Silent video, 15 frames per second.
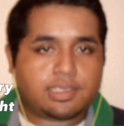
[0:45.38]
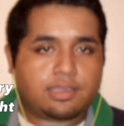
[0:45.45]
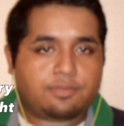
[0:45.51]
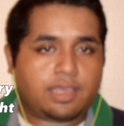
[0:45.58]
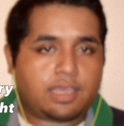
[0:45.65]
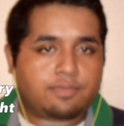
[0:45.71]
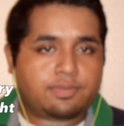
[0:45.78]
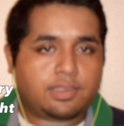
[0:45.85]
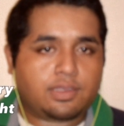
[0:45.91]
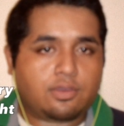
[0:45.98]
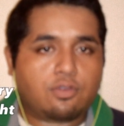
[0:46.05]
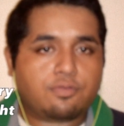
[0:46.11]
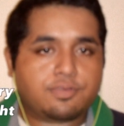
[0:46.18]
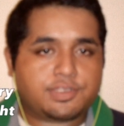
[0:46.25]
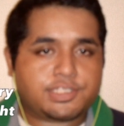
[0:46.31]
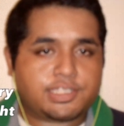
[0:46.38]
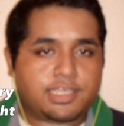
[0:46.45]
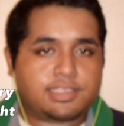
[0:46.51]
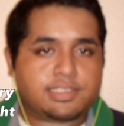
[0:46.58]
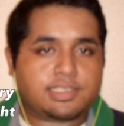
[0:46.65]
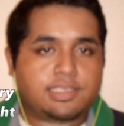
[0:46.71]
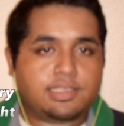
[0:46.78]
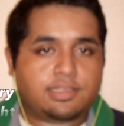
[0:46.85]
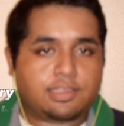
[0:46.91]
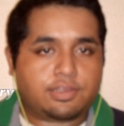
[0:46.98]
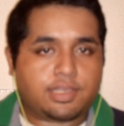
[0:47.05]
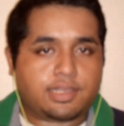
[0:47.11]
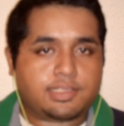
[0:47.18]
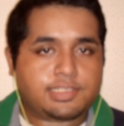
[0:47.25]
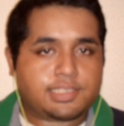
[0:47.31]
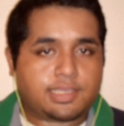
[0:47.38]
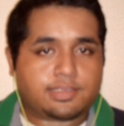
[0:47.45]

of having overstays in the United States.